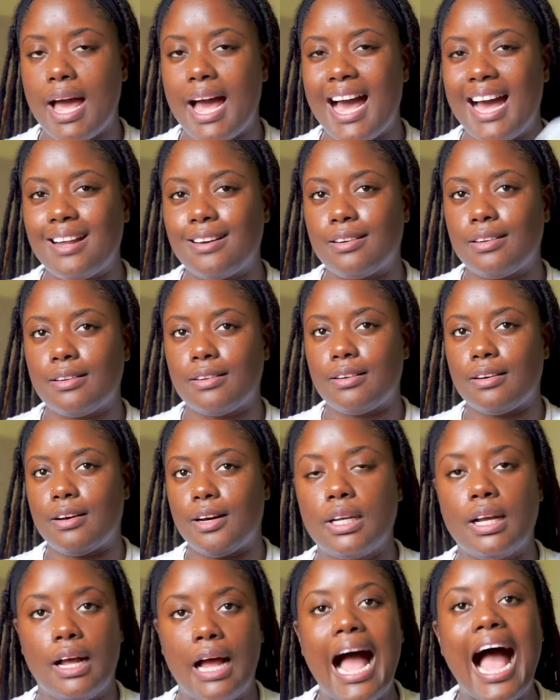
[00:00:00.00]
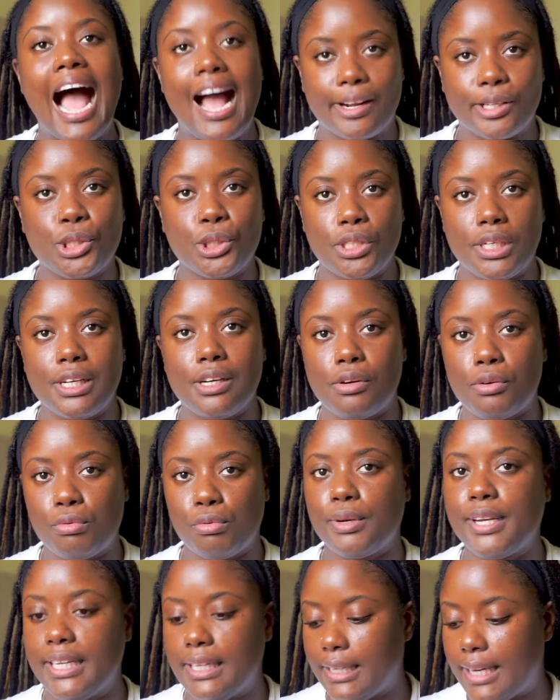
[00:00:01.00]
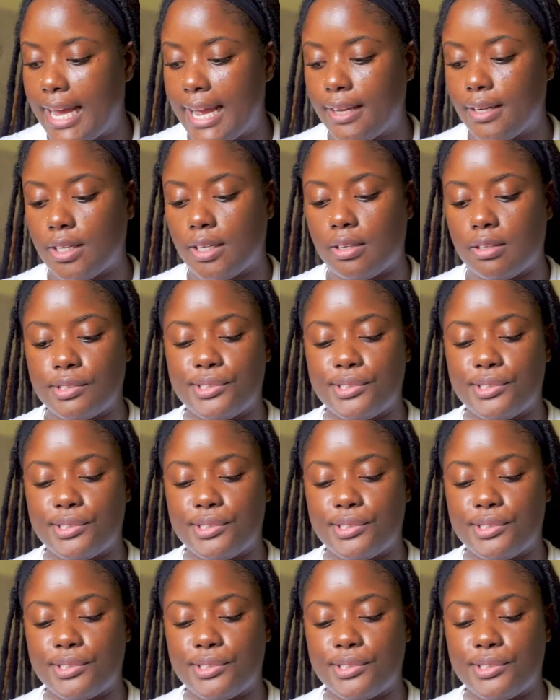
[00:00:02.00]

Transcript: and an actual real liner.